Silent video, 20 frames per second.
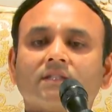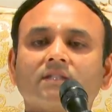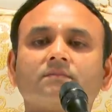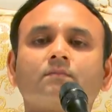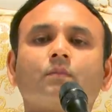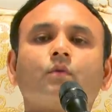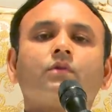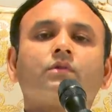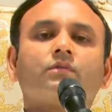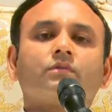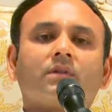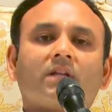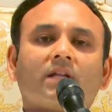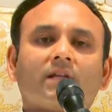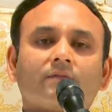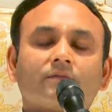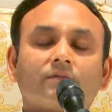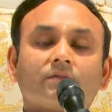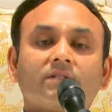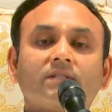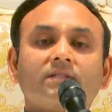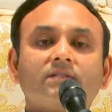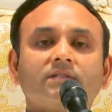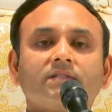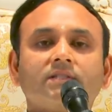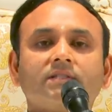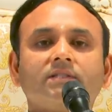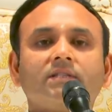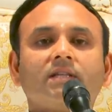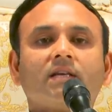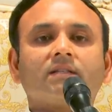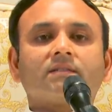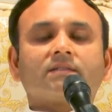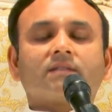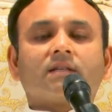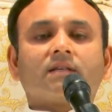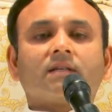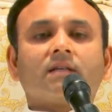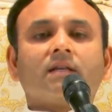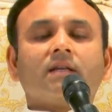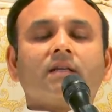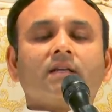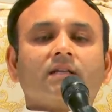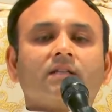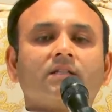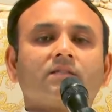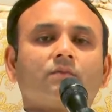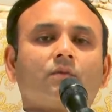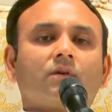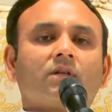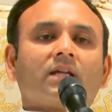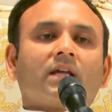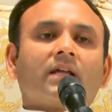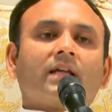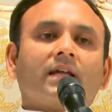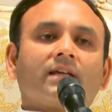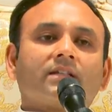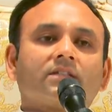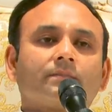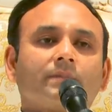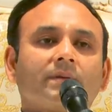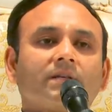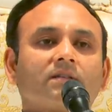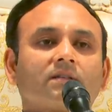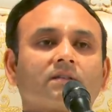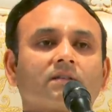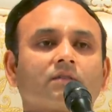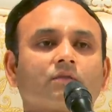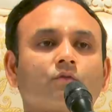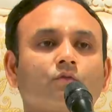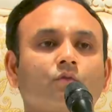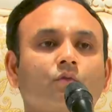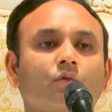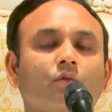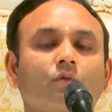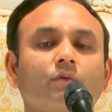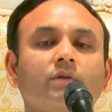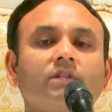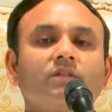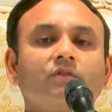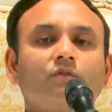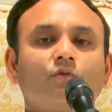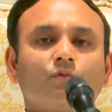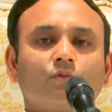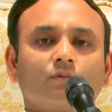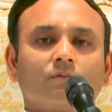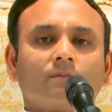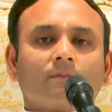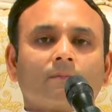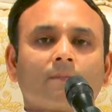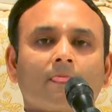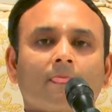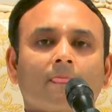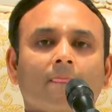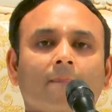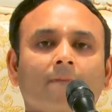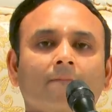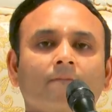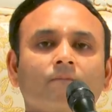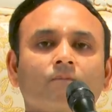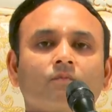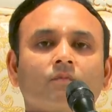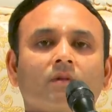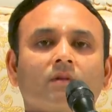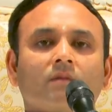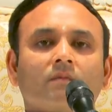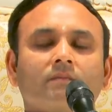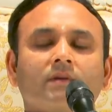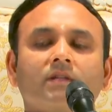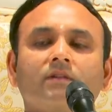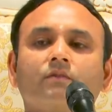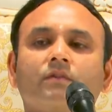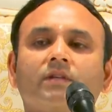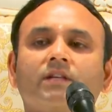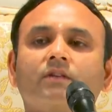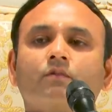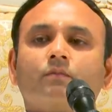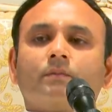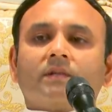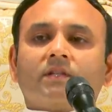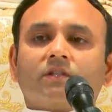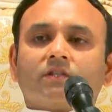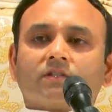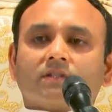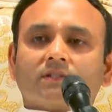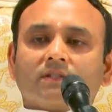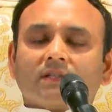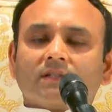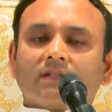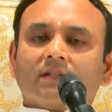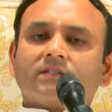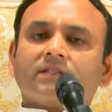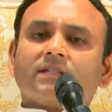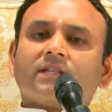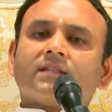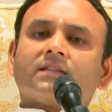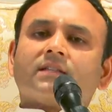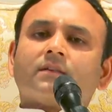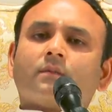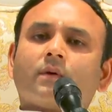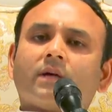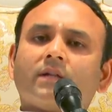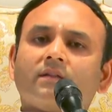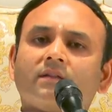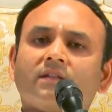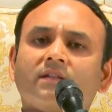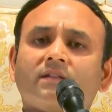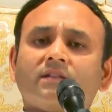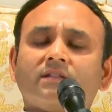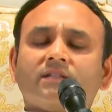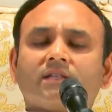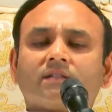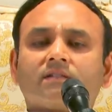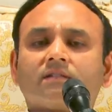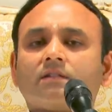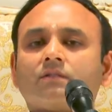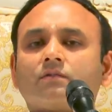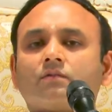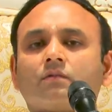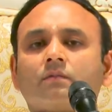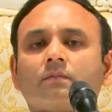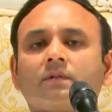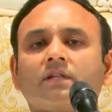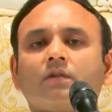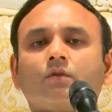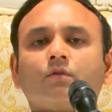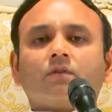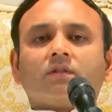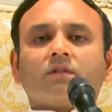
There's more to life. So this jnana is what I expect to grow in you when you read Upanishad. That Nachiketa, why he rejected so many